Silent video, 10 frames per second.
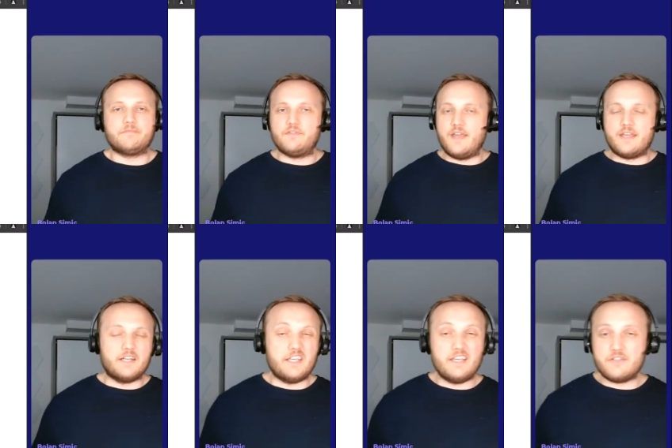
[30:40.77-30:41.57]
fake
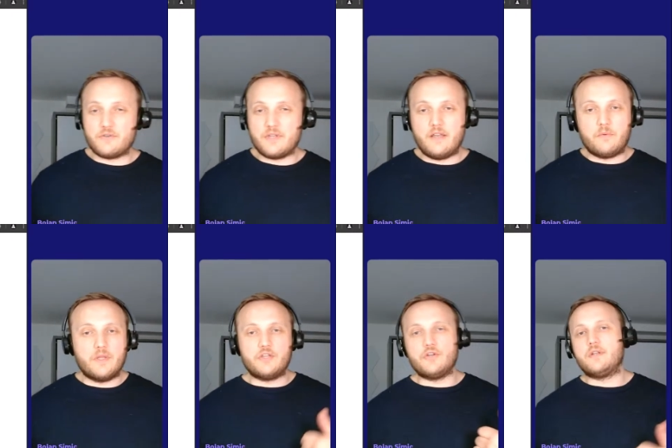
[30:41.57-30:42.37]
IDs are getting
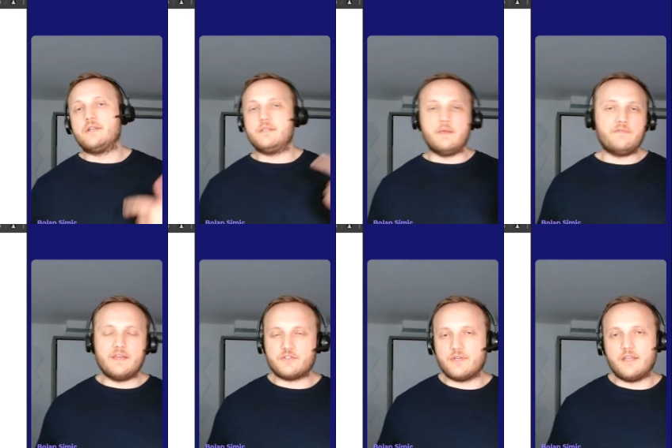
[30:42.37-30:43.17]
really good,
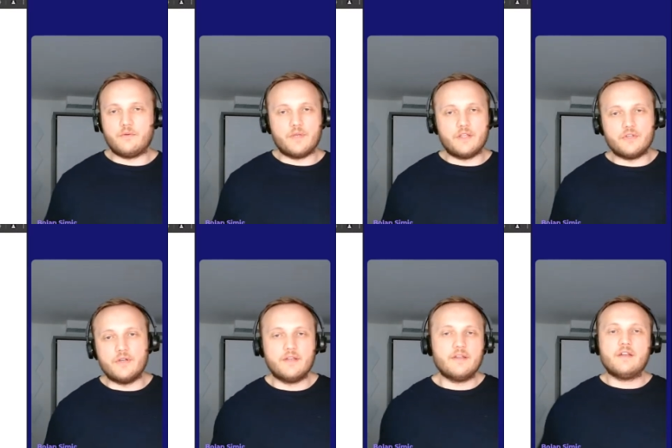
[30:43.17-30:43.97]
deepfakes are getting really
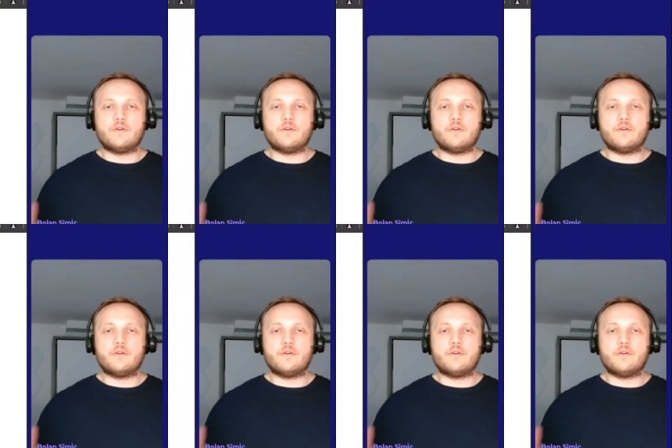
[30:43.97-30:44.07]
good.